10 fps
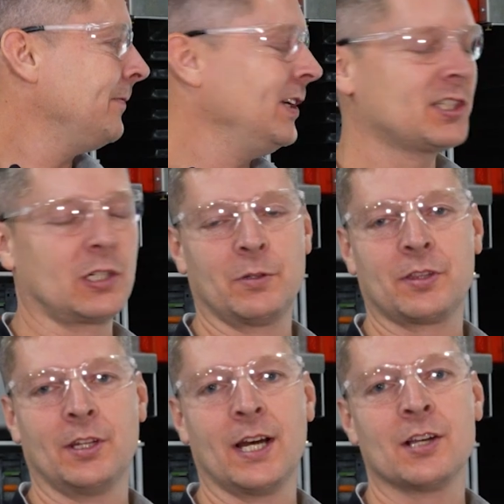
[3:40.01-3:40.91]
the feature, with
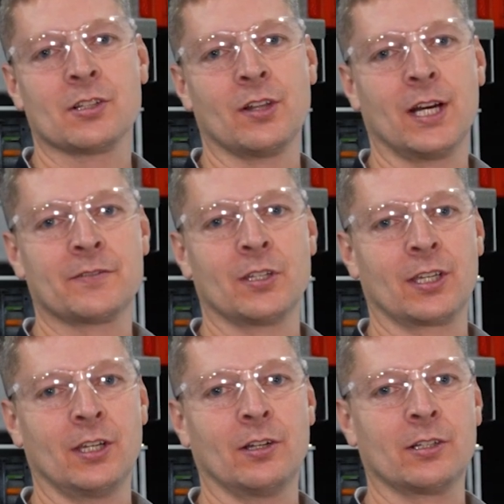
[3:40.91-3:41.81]
the nozzle offset
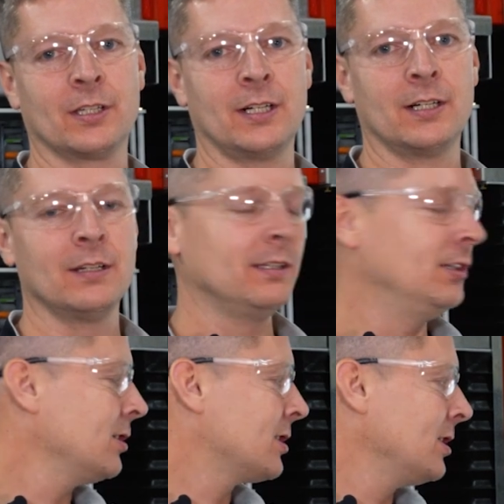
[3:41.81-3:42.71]
calculator,
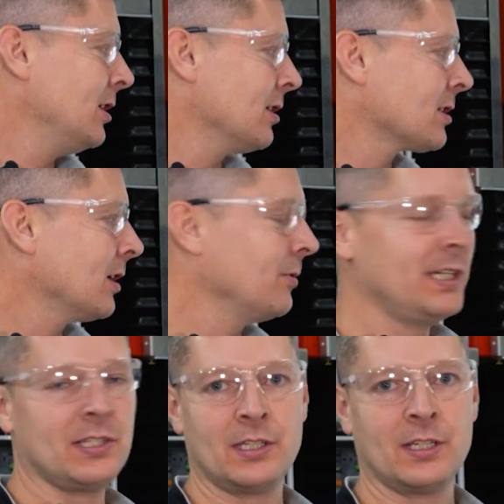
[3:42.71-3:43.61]
you can see just how
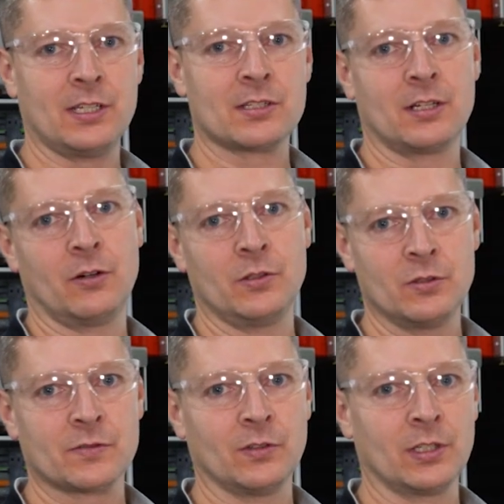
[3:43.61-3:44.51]
easy it is and how
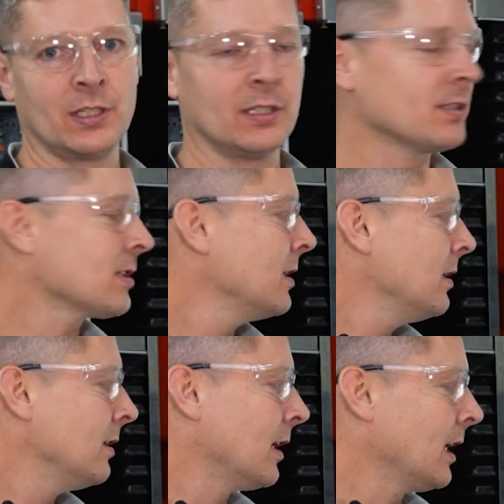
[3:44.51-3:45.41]
useful it is
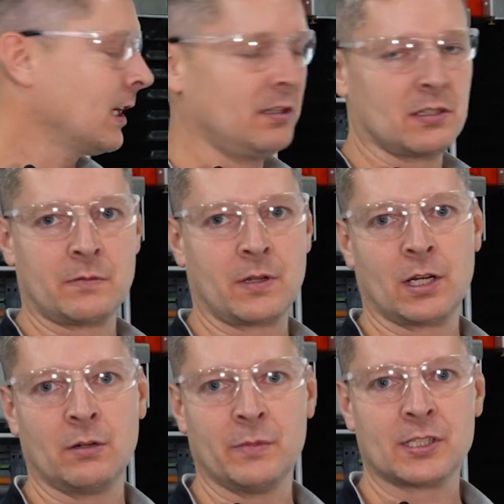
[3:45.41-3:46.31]
that I can just
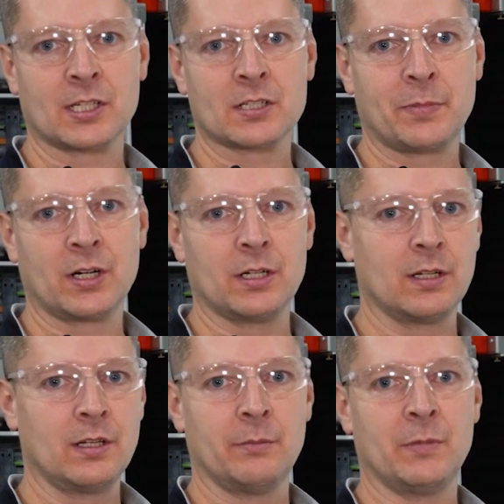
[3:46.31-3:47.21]
cut out my test part,
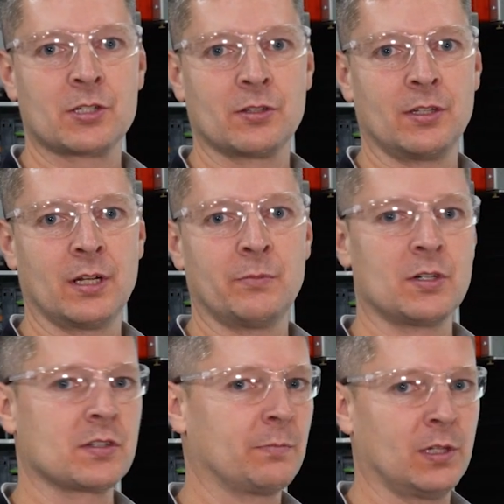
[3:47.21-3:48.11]
measure the
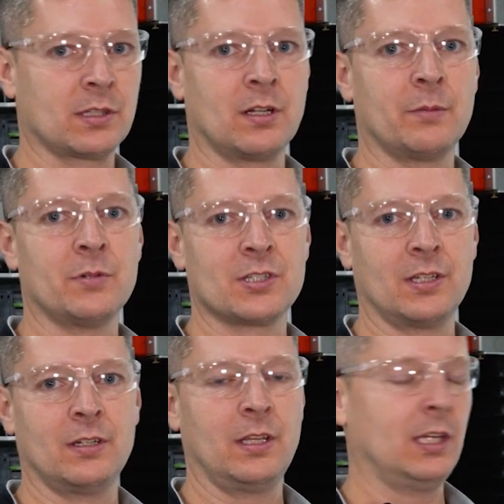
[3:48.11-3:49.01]
numbers, plug the numbers
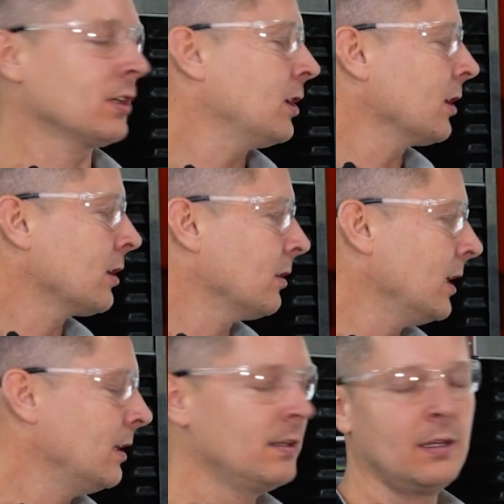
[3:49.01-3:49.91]
in, hit
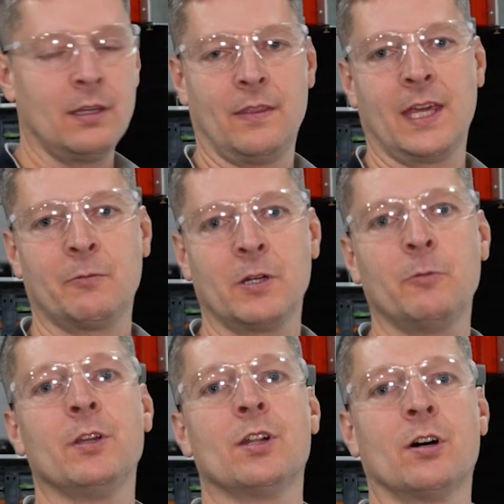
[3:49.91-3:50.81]
calculate, that way
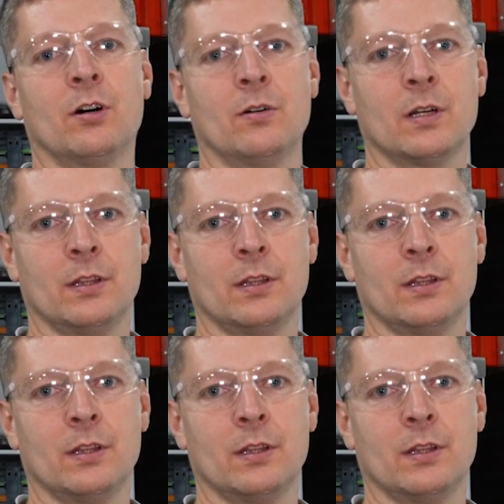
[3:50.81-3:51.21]
we know